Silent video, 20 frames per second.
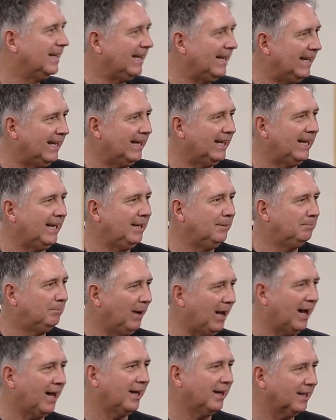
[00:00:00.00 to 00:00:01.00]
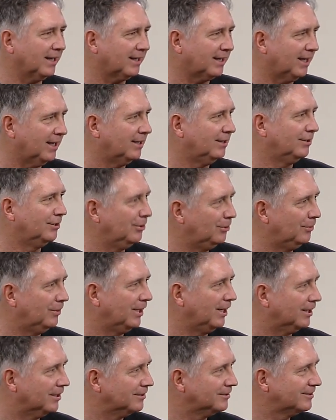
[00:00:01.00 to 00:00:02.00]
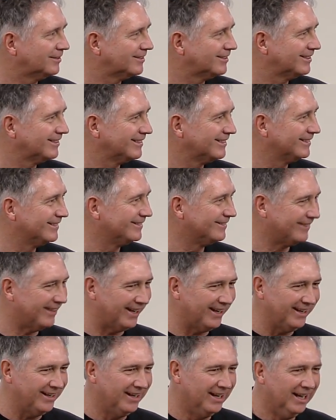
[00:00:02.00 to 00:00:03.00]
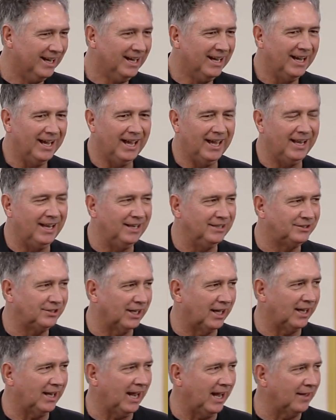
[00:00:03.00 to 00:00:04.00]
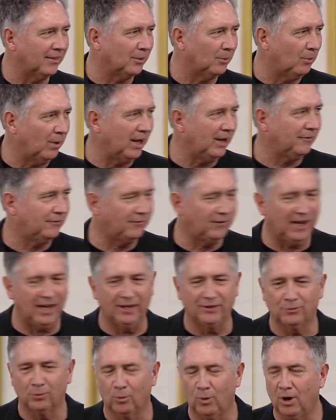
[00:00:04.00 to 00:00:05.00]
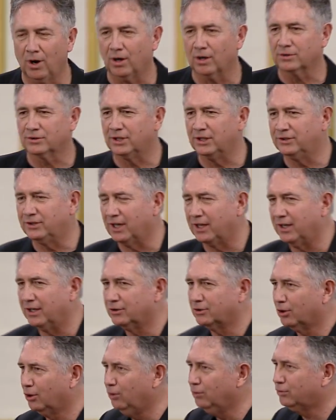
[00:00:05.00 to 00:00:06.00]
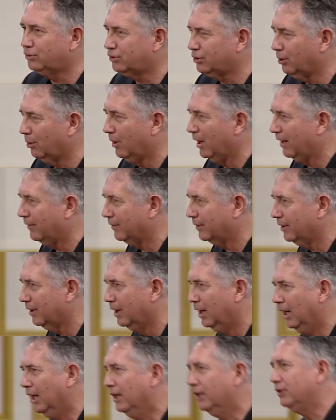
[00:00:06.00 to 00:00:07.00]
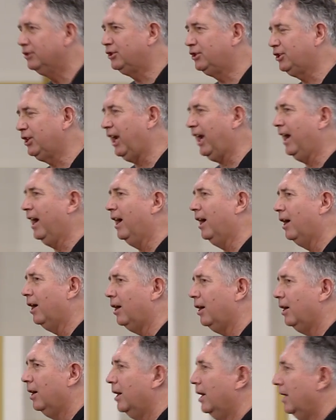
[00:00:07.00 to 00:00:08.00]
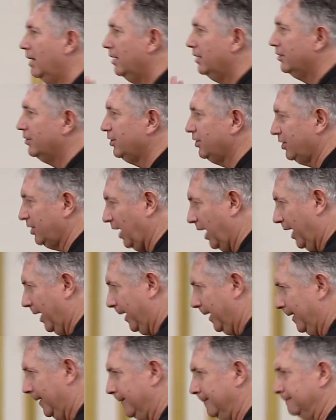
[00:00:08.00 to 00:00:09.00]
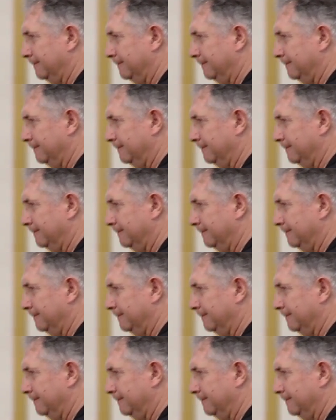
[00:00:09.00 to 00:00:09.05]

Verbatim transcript: Anybody can do this right? And he said, and the way faith works, he said, is whosoever shall say.